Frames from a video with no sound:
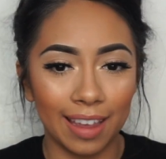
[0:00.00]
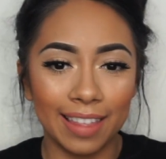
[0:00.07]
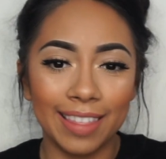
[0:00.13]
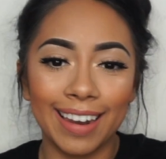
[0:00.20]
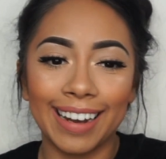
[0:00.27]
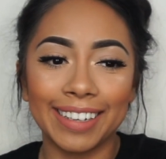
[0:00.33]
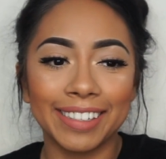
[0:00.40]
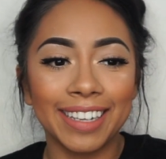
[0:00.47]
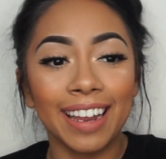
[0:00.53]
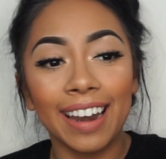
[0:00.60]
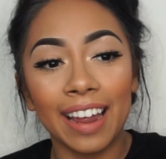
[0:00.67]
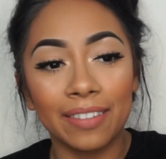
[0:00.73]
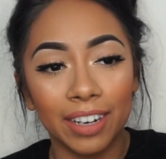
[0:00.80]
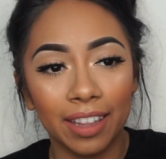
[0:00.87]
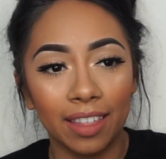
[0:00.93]
And then I set
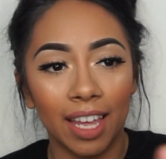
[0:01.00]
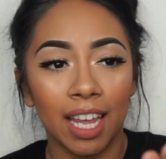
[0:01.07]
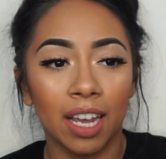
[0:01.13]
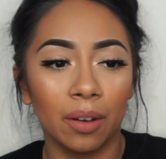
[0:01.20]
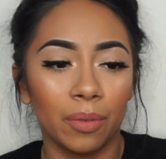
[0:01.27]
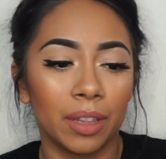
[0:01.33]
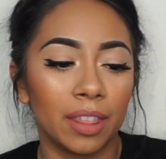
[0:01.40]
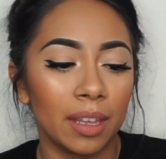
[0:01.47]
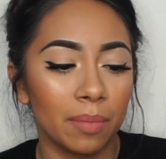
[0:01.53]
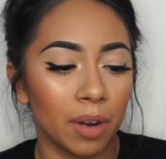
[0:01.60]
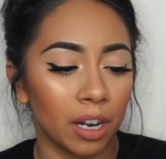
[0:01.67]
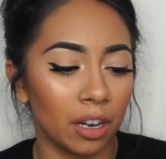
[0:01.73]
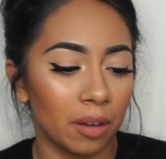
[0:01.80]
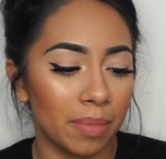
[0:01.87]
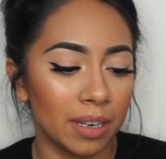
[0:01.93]
everything with the Mario